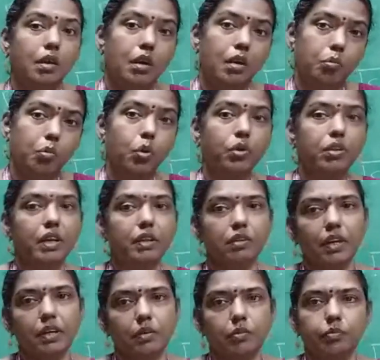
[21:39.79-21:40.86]
more than
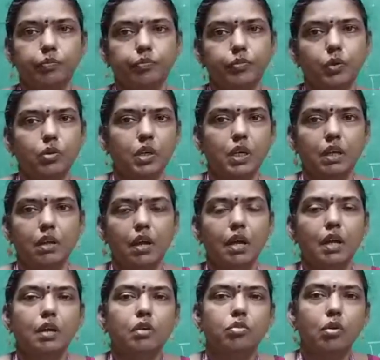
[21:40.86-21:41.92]
that. Okay,
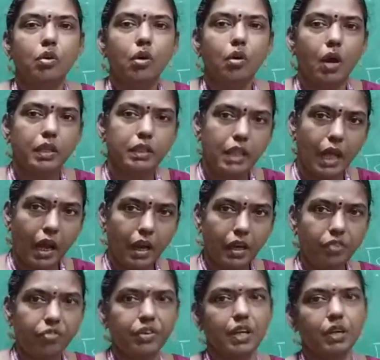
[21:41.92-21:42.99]
so
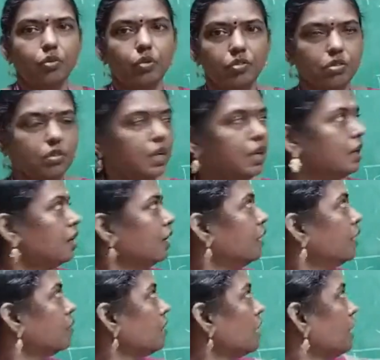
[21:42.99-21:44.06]
that frequency
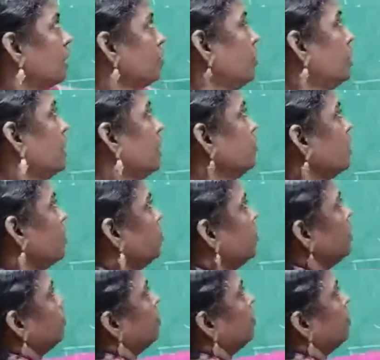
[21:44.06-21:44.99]
is allowed. For example, your